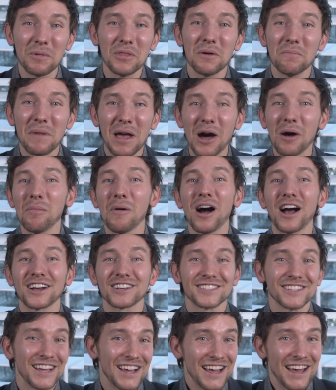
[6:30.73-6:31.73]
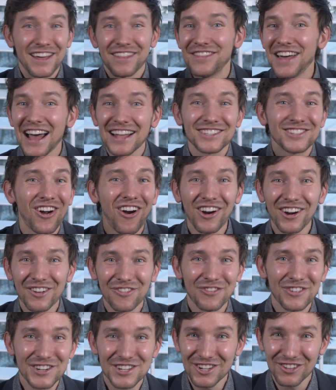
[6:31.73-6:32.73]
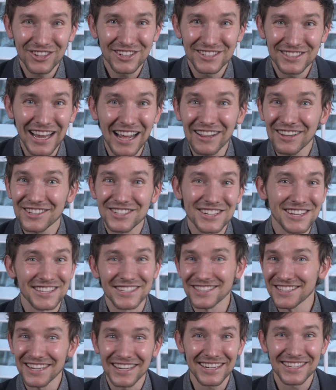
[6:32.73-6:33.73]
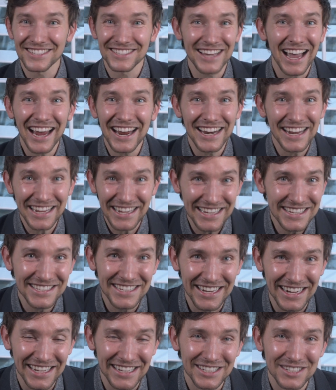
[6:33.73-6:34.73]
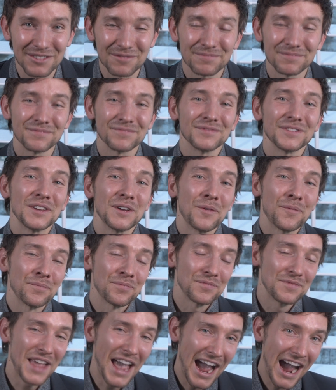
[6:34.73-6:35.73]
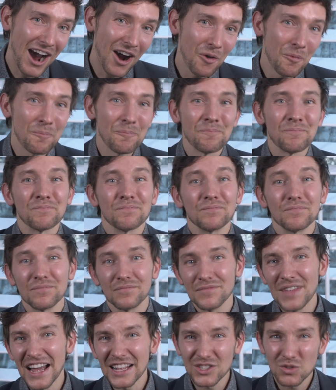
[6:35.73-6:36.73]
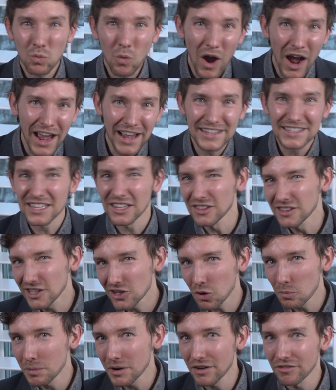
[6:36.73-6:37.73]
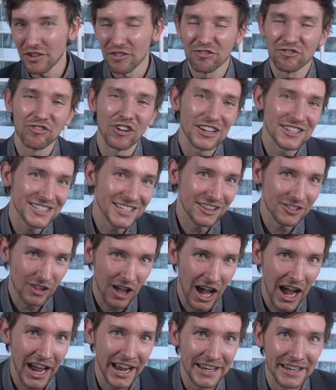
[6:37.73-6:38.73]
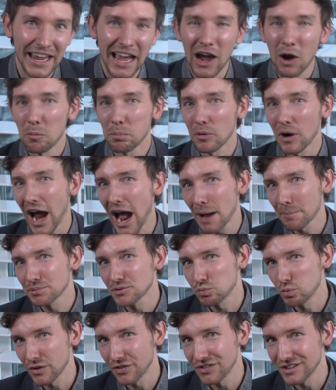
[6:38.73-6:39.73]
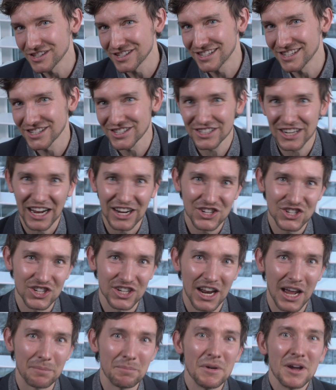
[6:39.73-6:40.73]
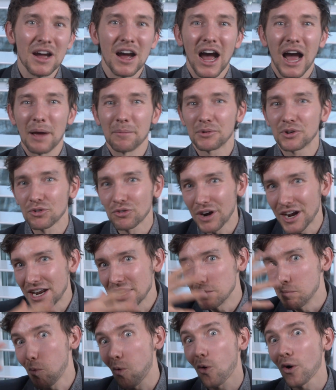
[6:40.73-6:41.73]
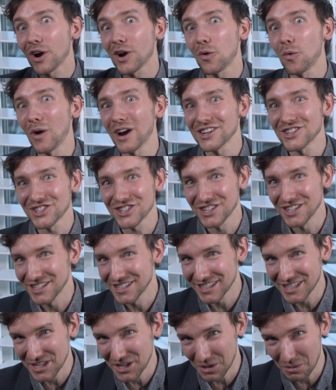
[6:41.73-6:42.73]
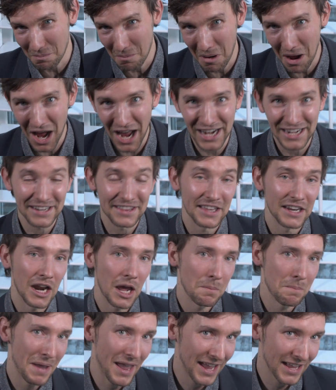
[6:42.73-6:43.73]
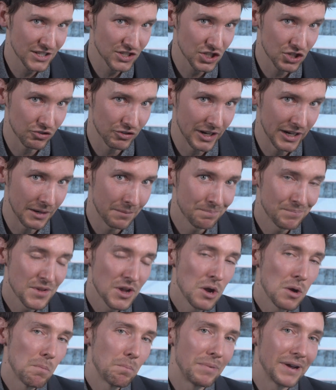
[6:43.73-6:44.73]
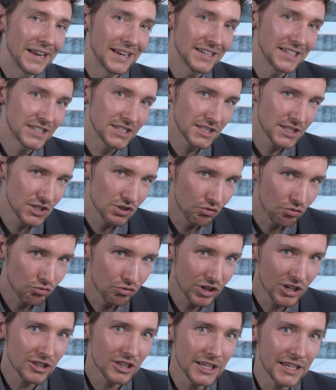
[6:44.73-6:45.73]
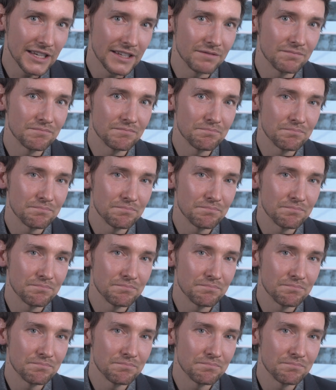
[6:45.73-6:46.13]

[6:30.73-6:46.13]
mailbox. That's artificial intelligence. Exciting, isn't it? Now, that's why it's a little bit of a fuzzy line now. Perhaps with this discussion, I'm creating more questions in your mind than I'm answering. But to really